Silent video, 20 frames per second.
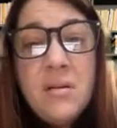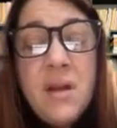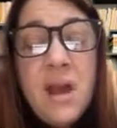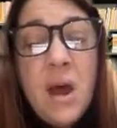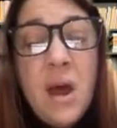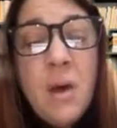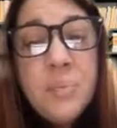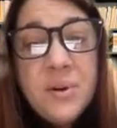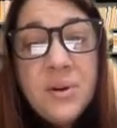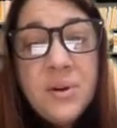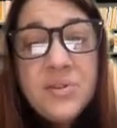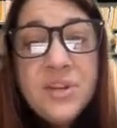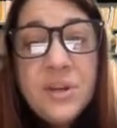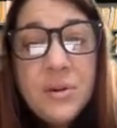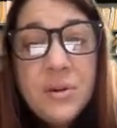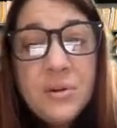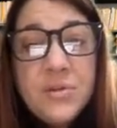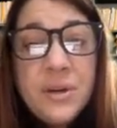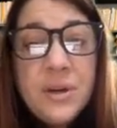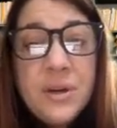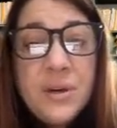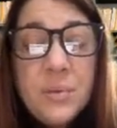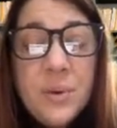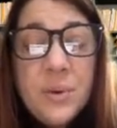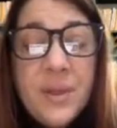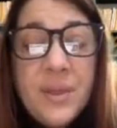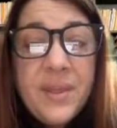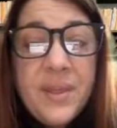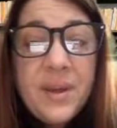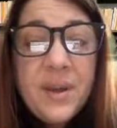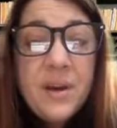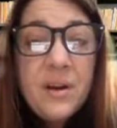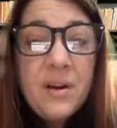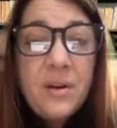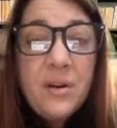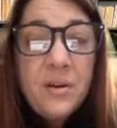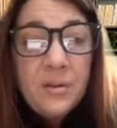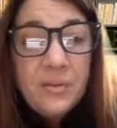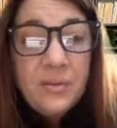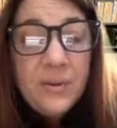help your children with their